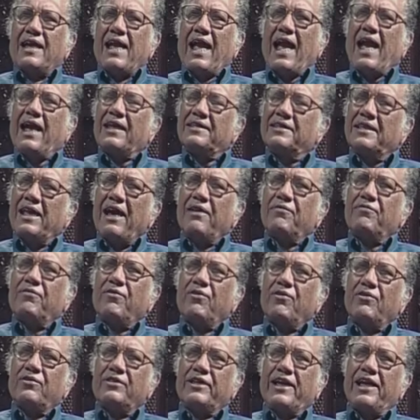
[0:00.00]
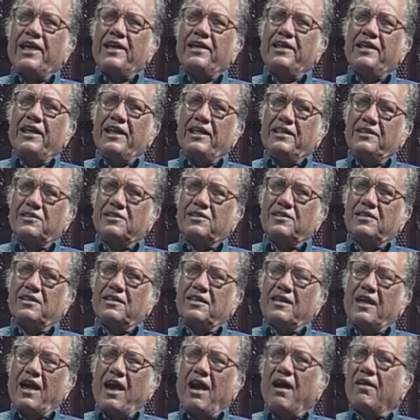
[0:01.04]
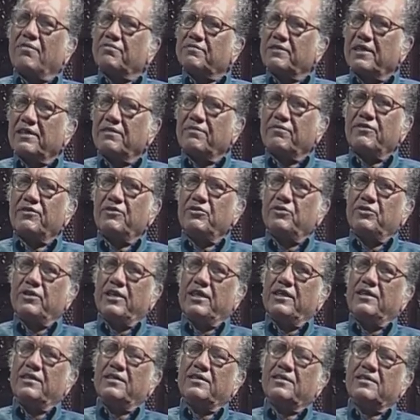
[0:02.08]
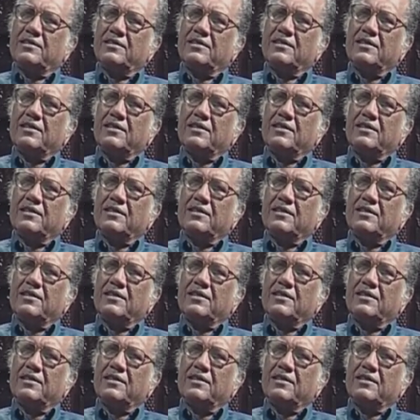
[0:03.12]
and therefore the English after a few years